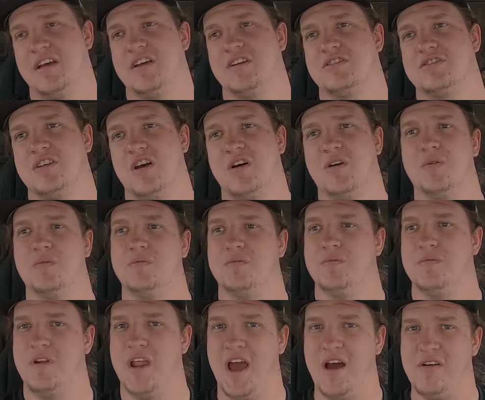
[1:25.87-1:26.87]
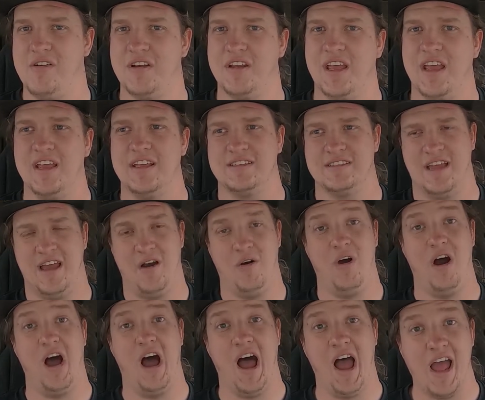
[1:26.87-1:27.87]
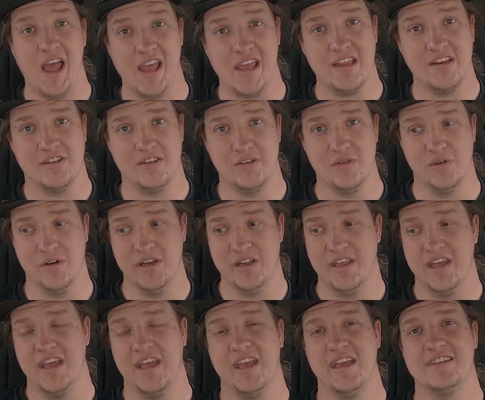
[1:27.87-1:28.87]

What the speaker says: So nowadays, how I do it